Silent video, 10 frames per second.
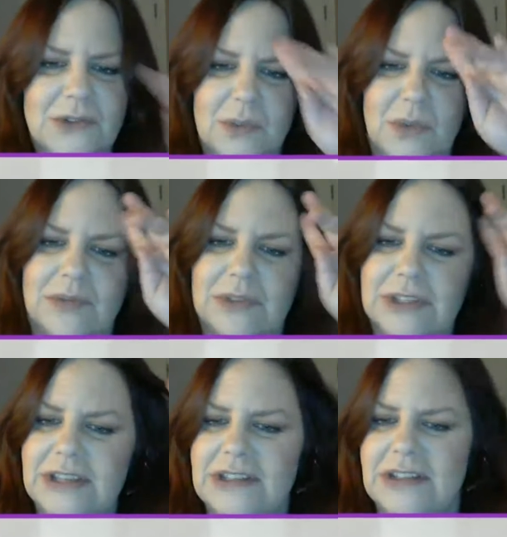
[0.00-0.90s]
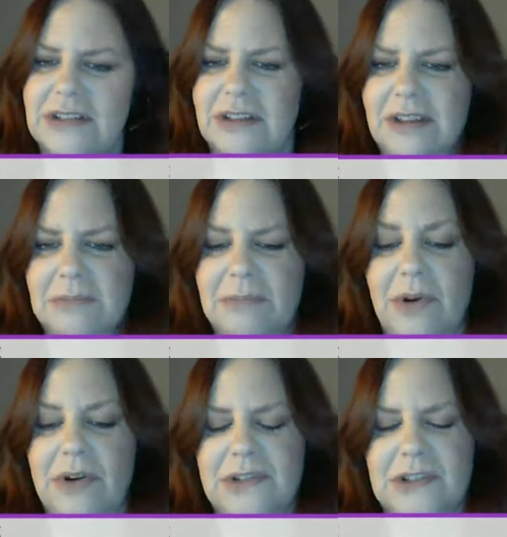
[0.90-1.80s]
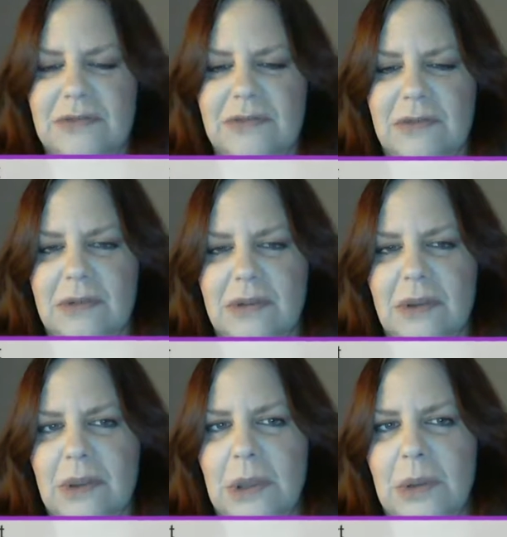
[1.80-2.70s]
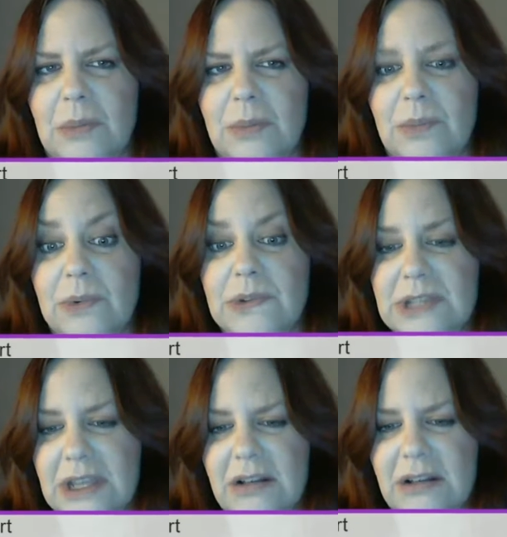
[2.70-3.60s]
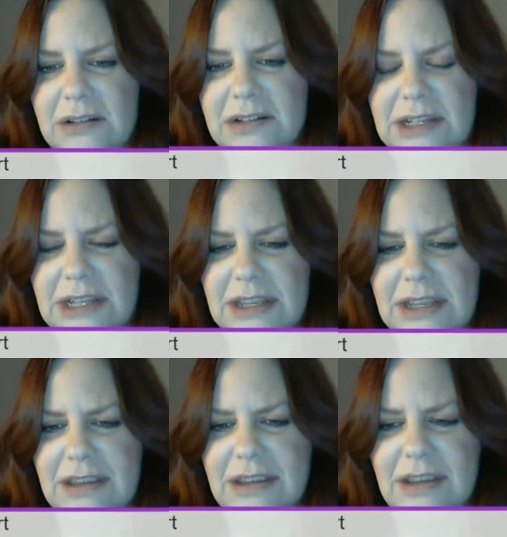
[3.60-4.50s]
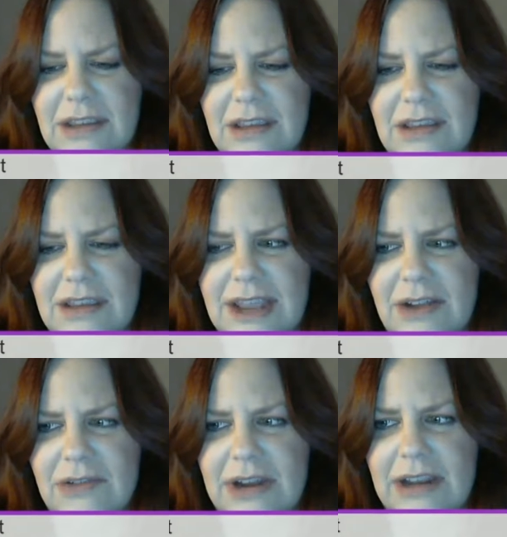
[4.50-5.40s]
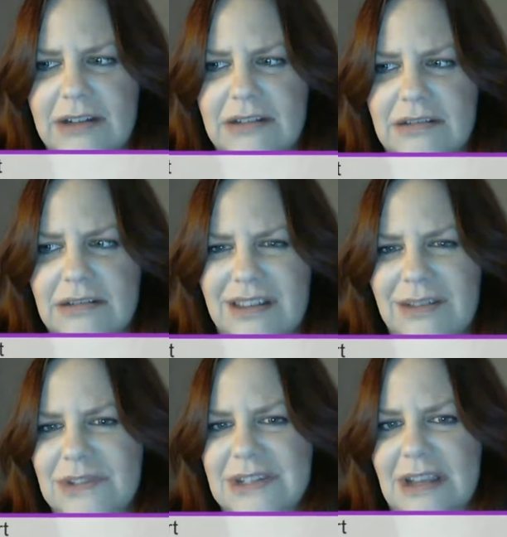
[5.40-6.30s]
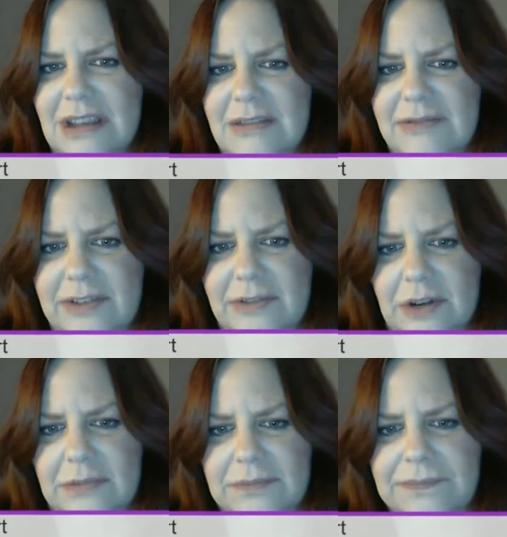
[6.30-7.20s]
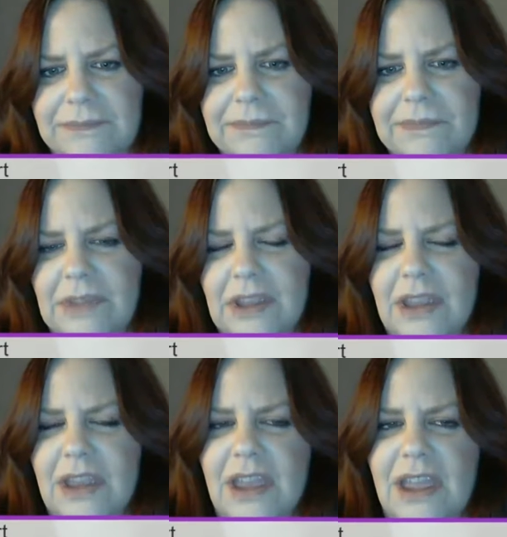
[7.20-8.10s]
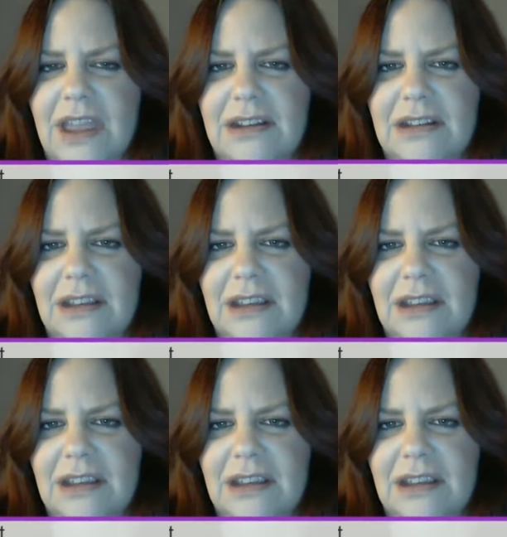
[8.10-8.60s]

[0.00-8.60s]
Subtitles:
were released in parts of Brazil to counteract, I think it was dengue fever. And